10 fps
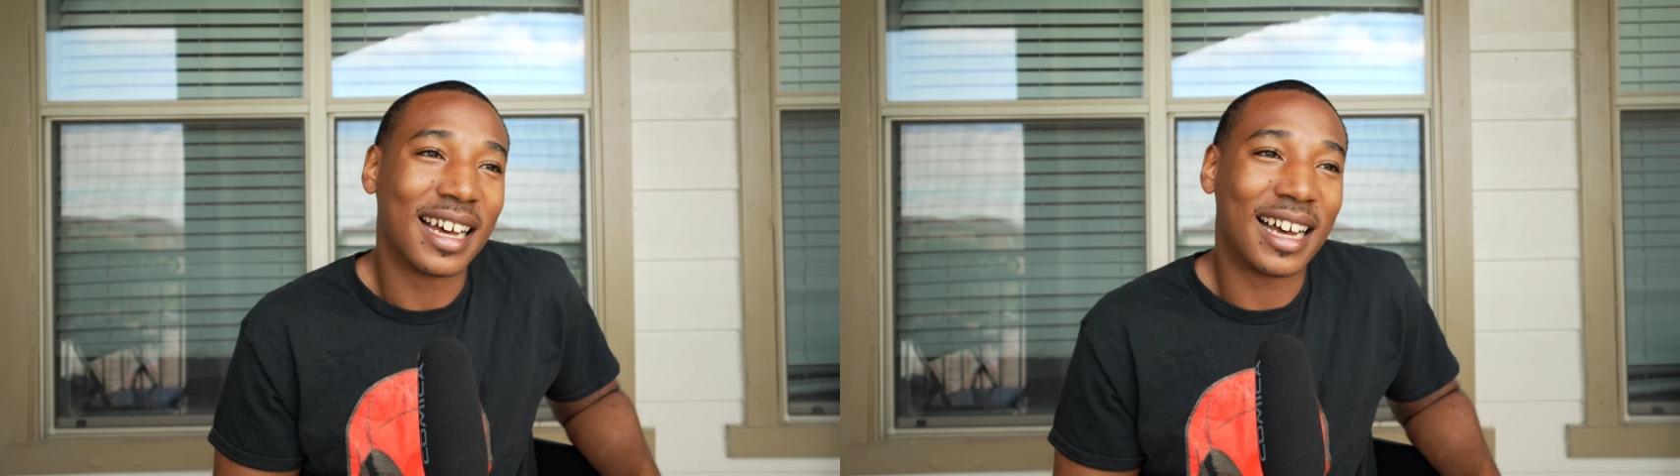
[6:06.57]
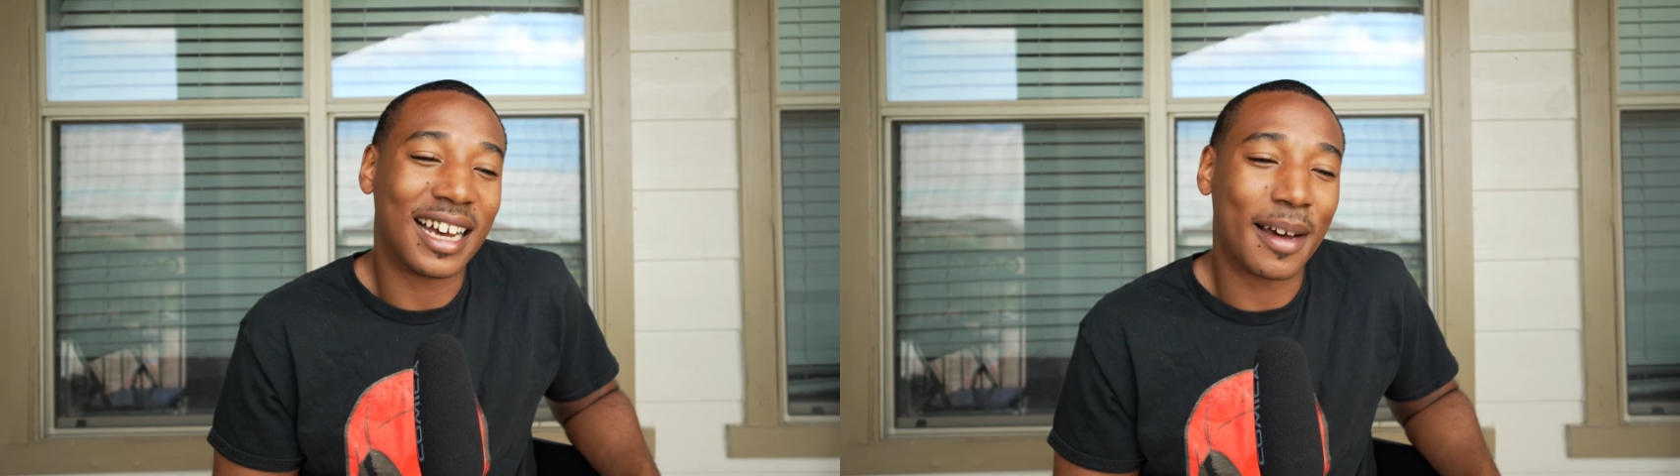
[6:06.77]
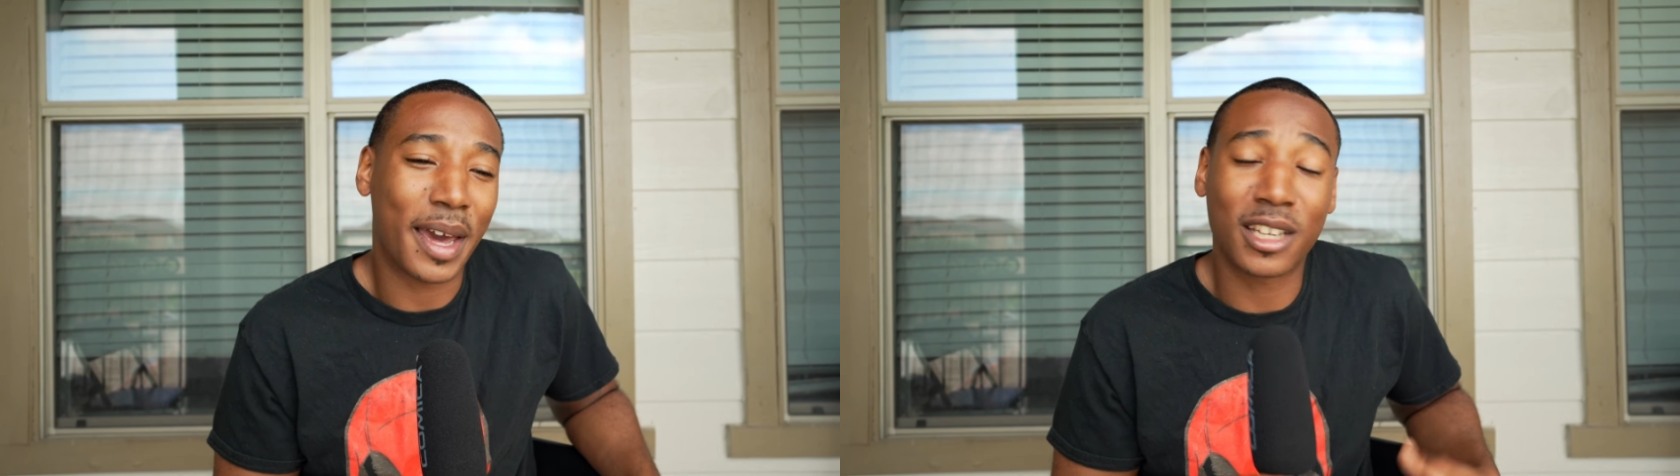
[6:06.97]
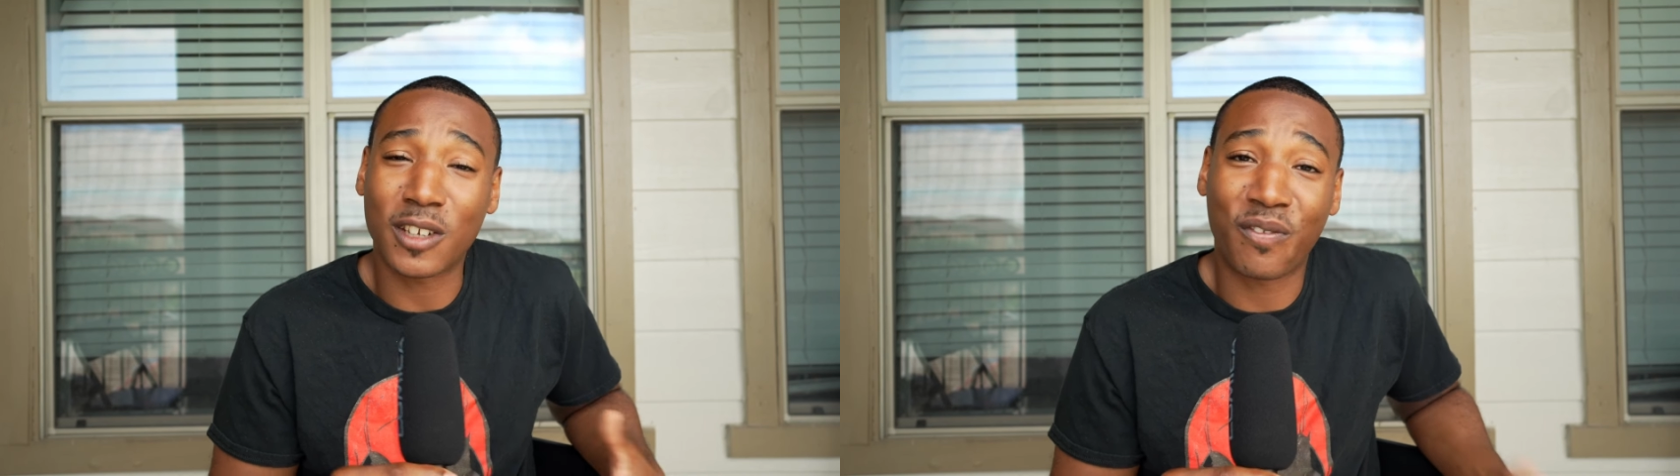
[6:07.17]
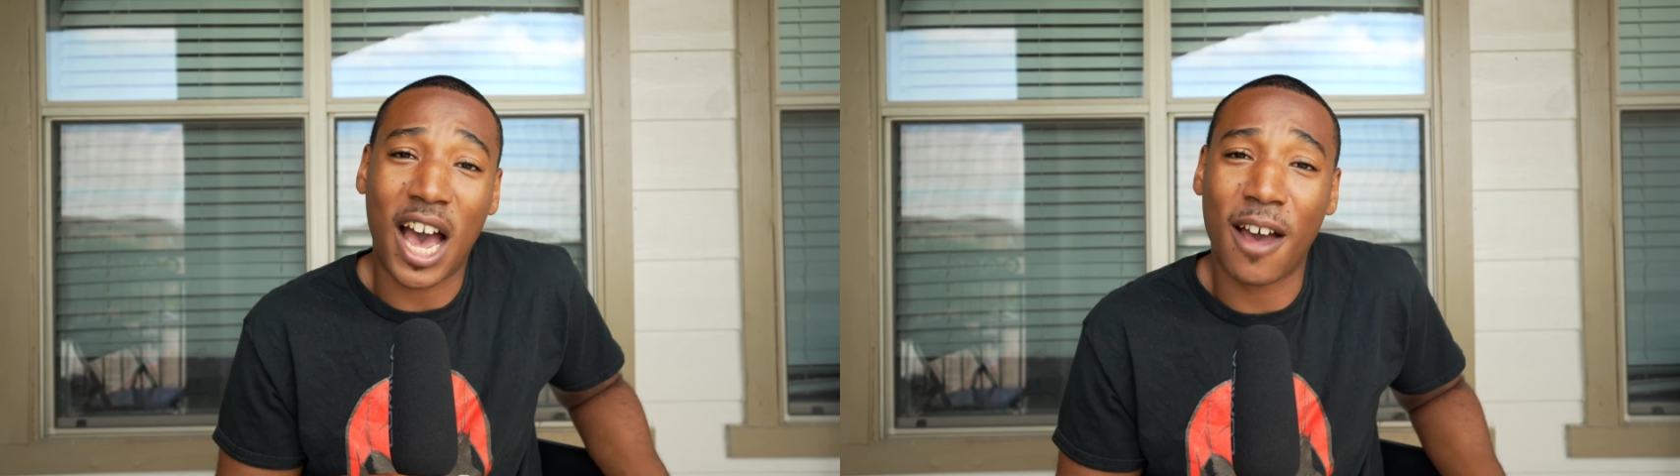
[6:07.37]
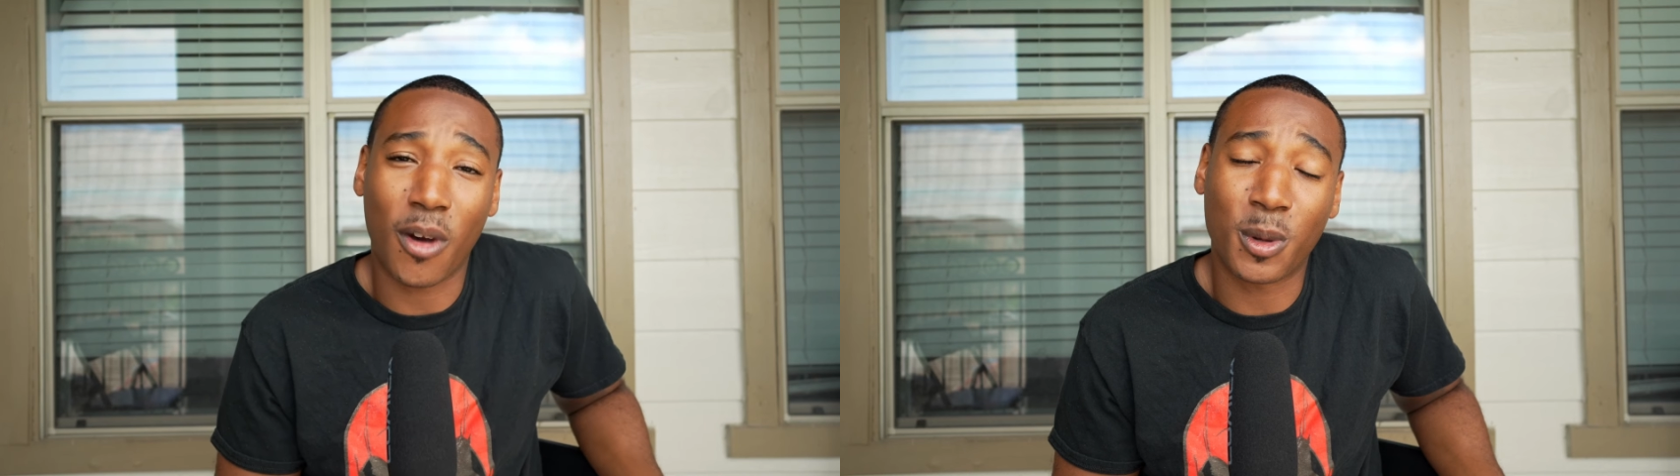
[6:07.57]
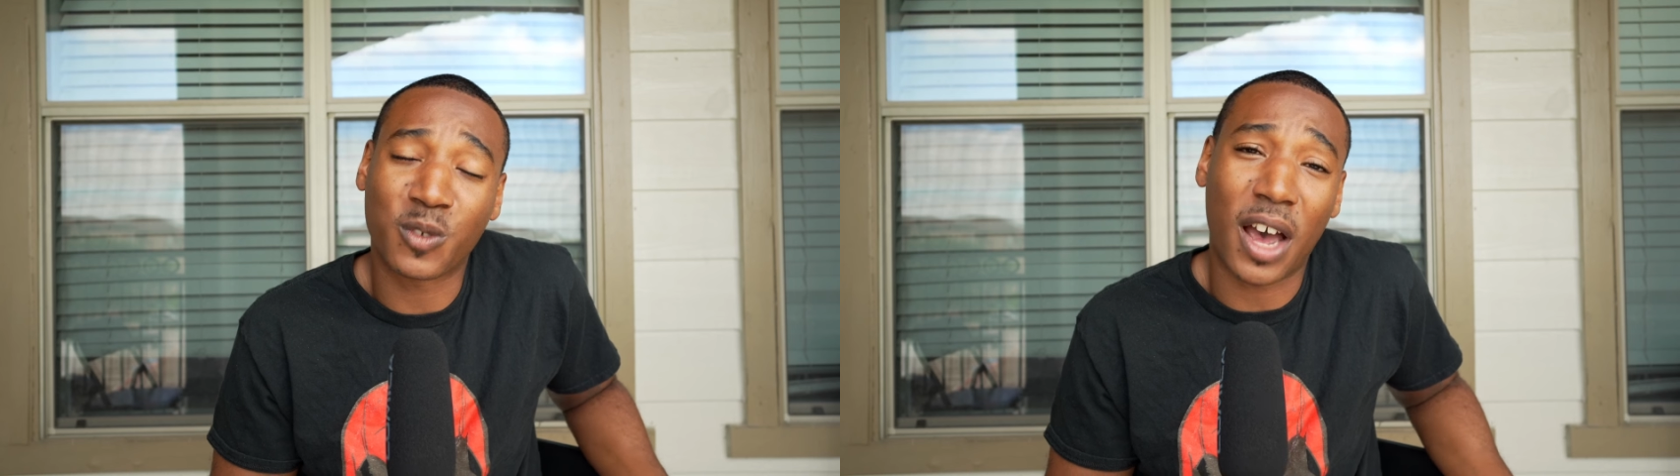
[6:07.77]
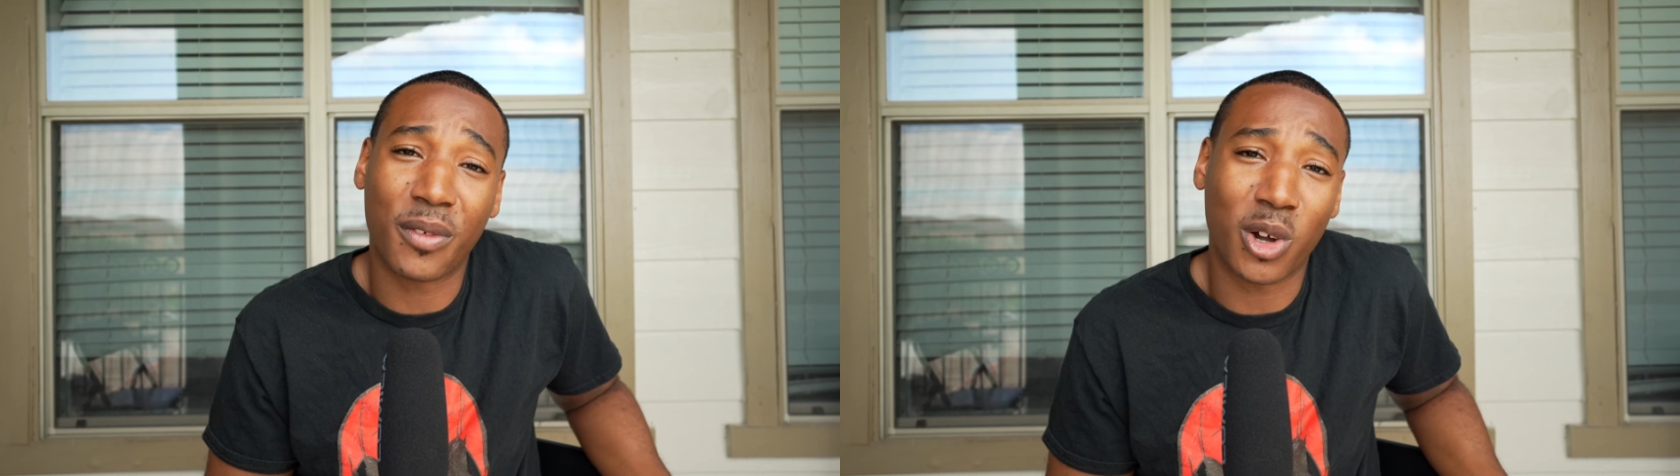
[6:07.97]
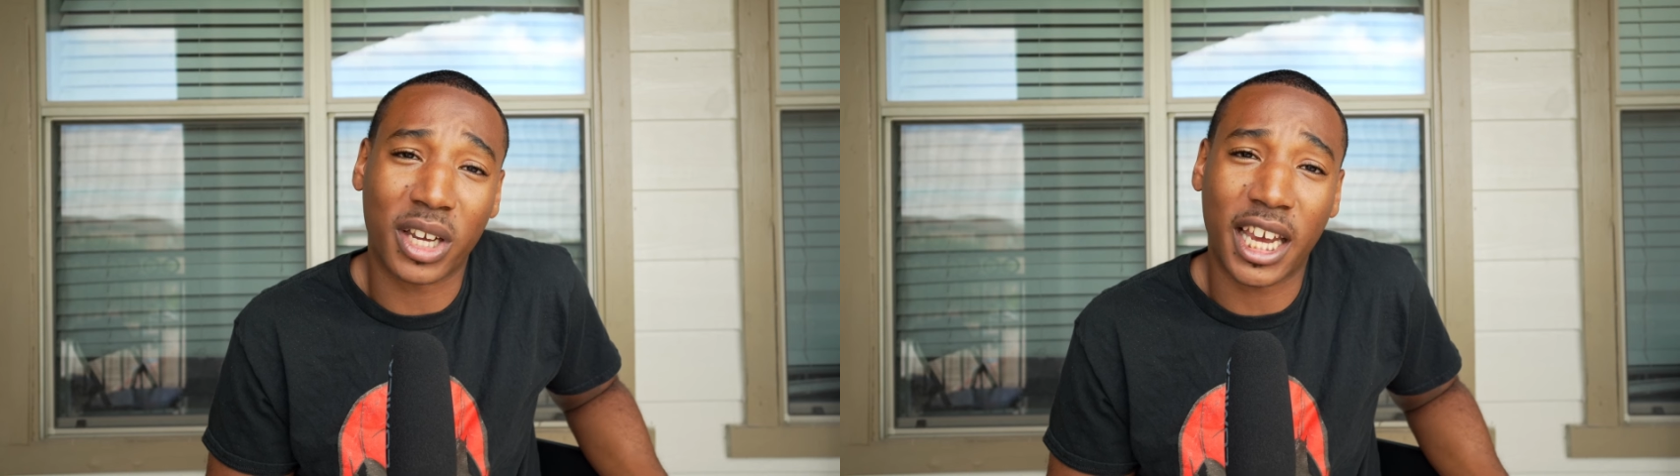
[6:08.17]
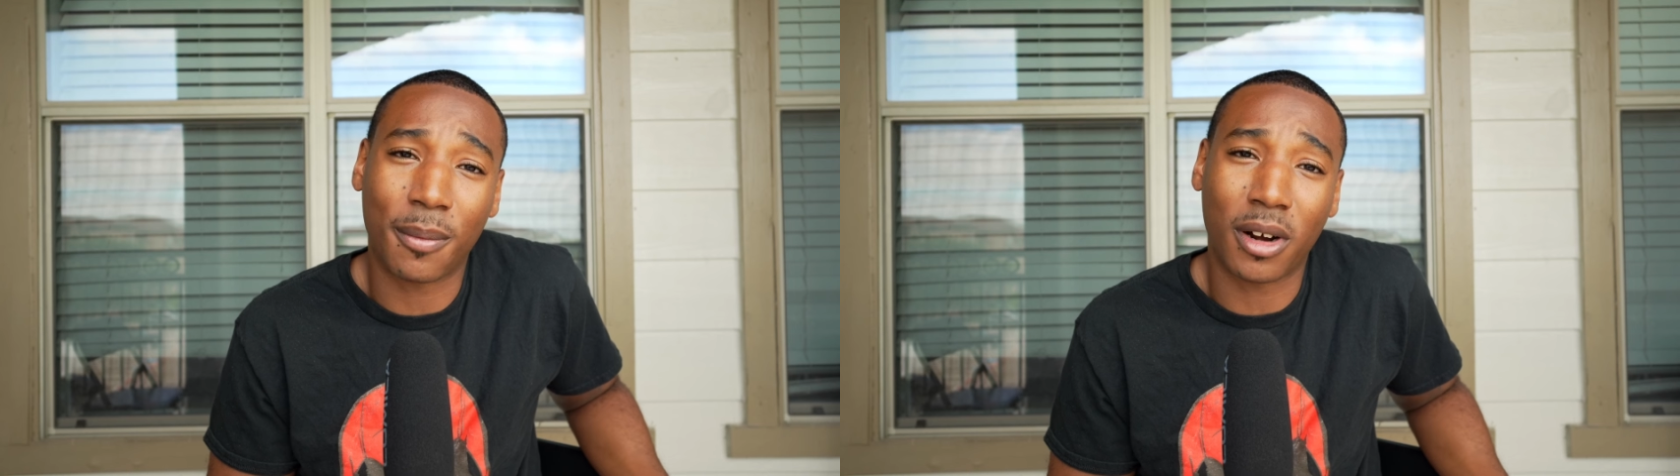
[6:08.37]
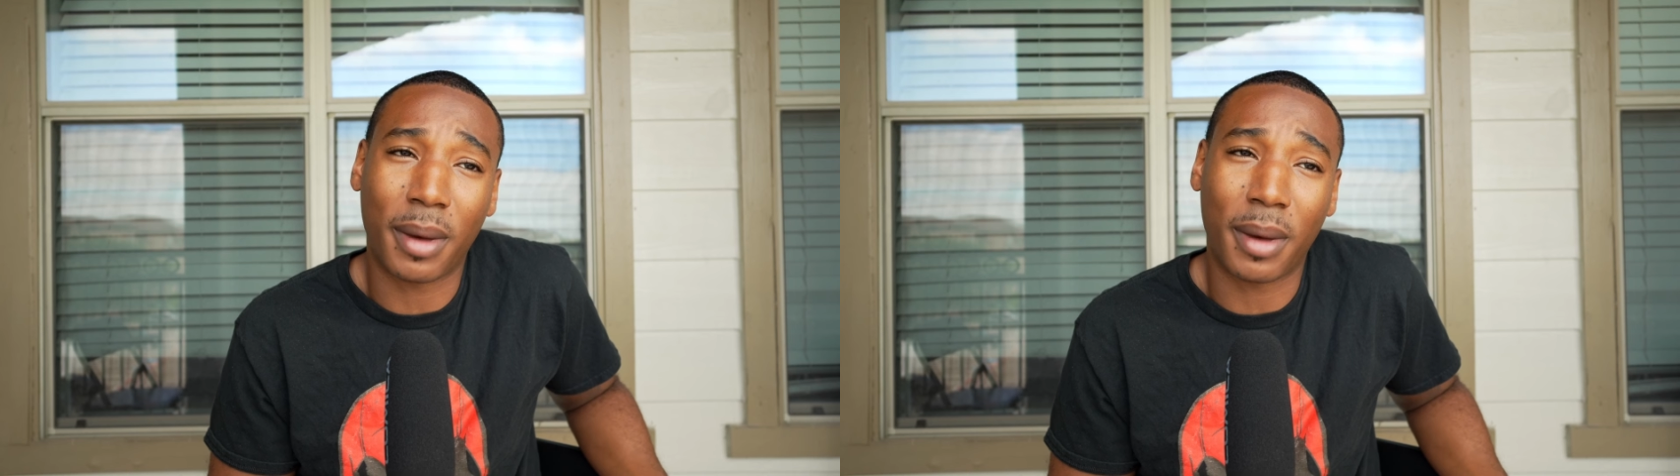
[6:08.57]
and it's a almost 5-year-old camera.